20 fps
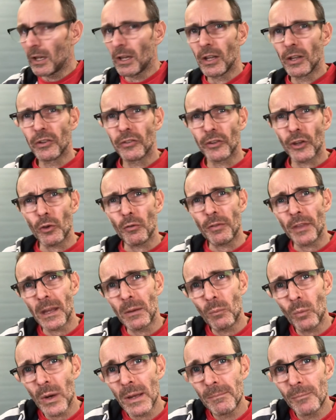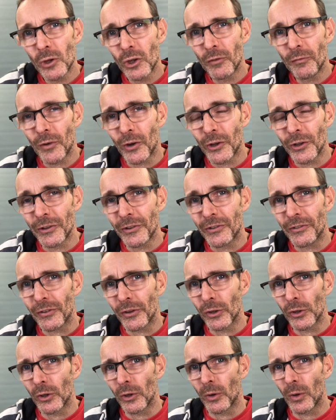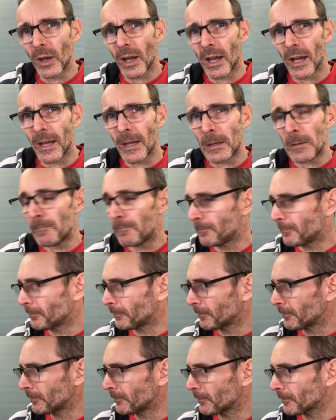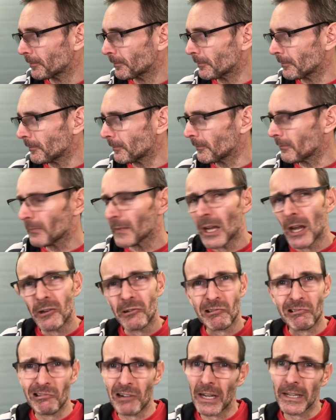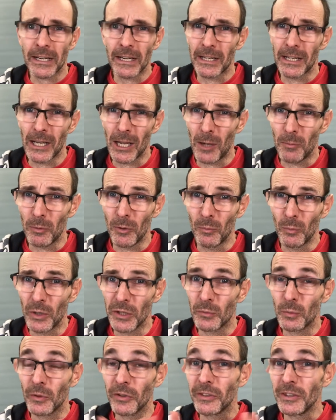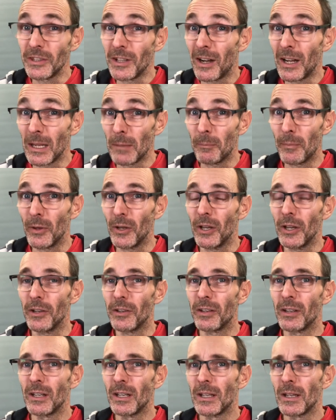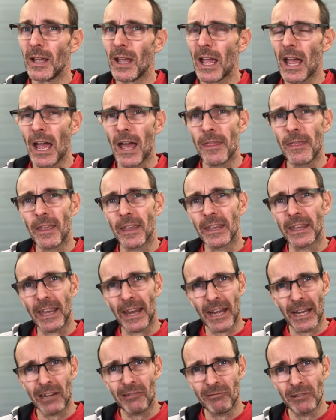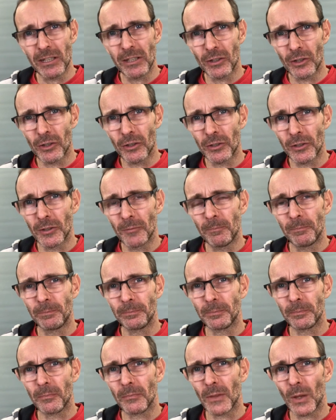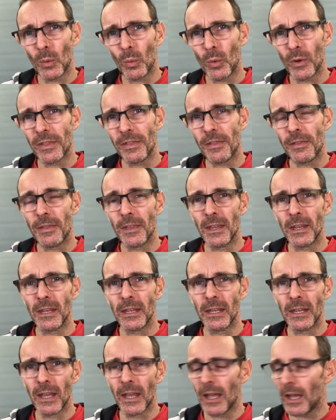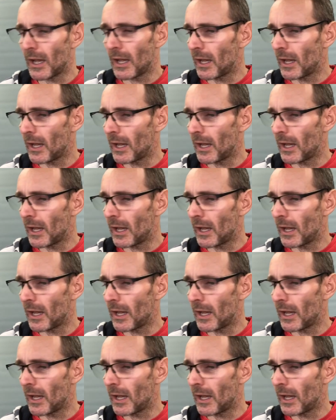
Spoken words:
So then we move on to a cracking album, which was Nightbird, and they carried on with the